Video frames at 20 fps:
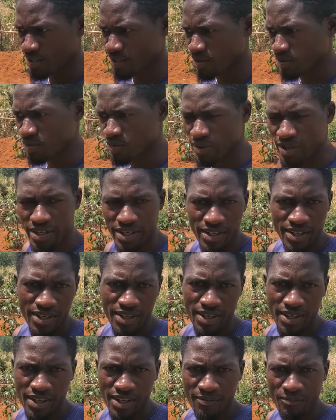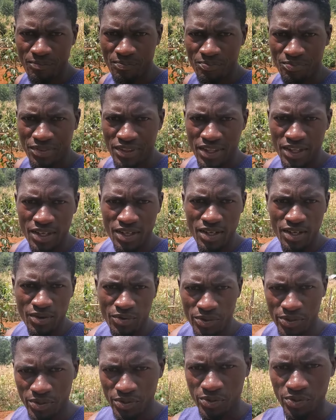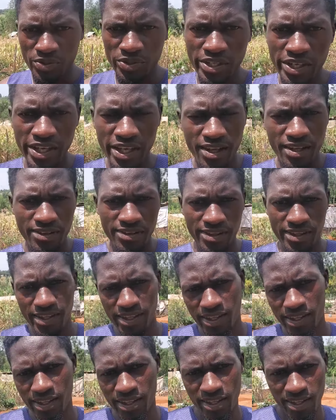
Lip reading: well, with good healthy.